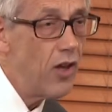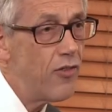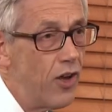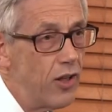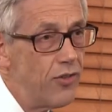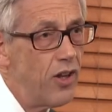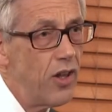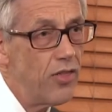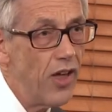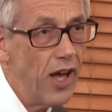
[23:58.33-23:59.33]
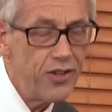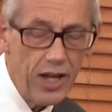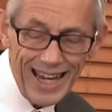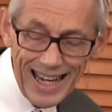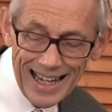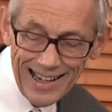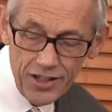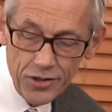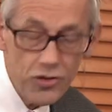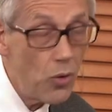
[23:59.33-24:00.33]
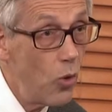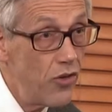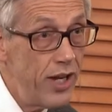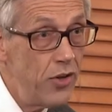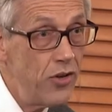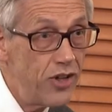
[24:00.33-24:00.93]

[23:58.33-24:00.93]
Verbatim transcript: felt that England was in